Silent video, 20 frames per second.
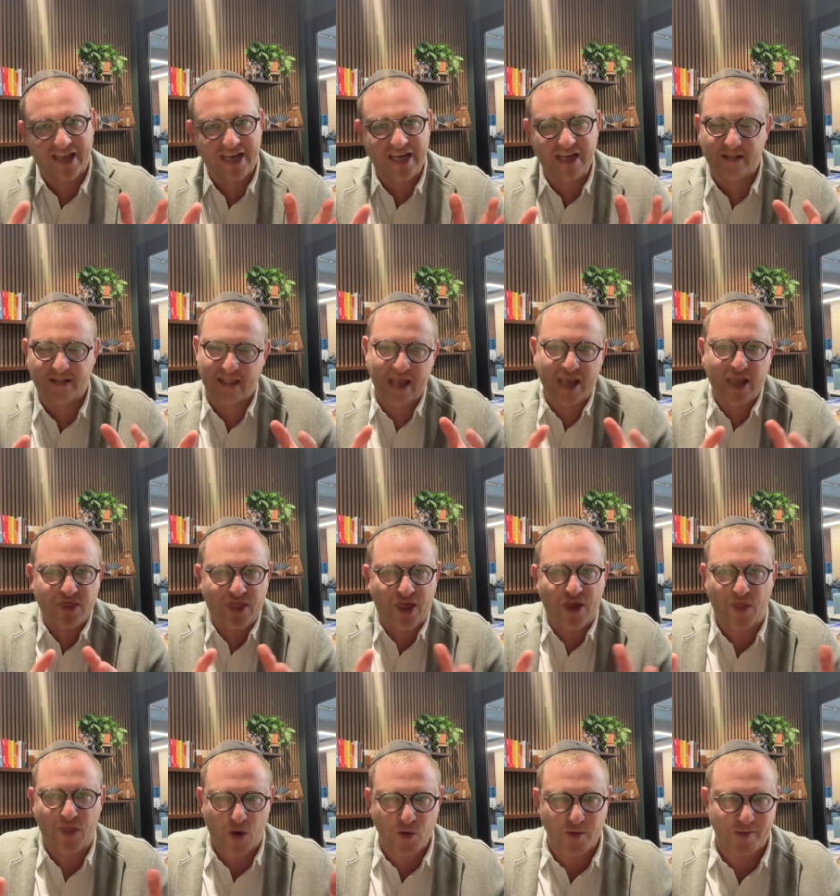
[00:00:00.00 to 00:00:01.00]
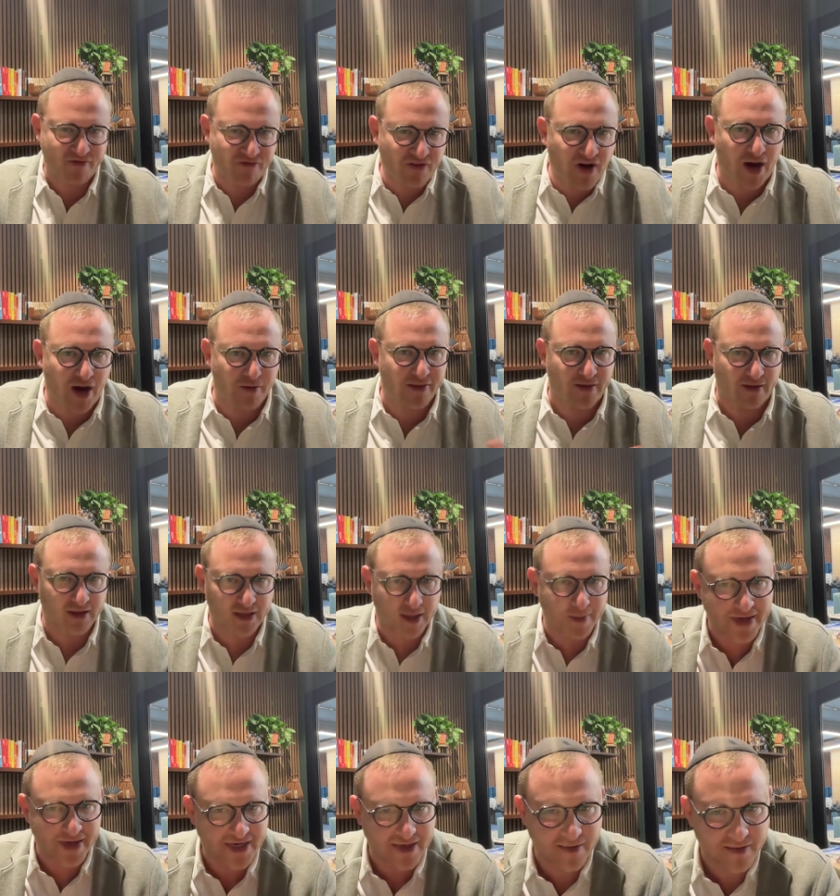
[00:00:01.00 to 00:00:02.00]
They need, they, they, they would be fine with a
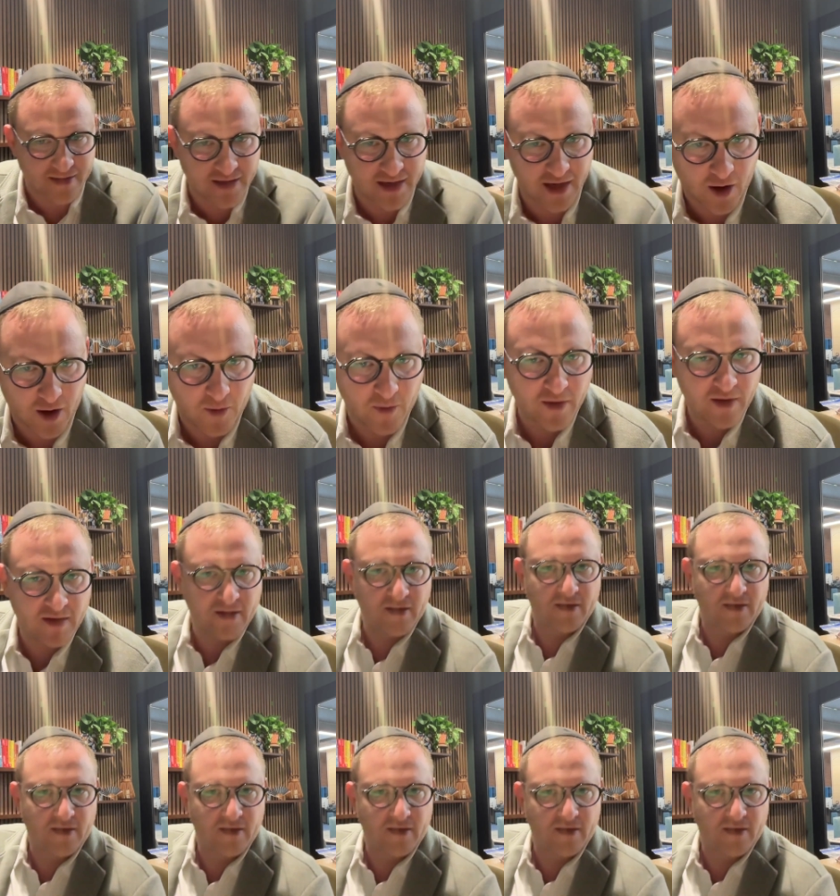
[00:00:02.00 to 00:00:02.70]
limited, you know,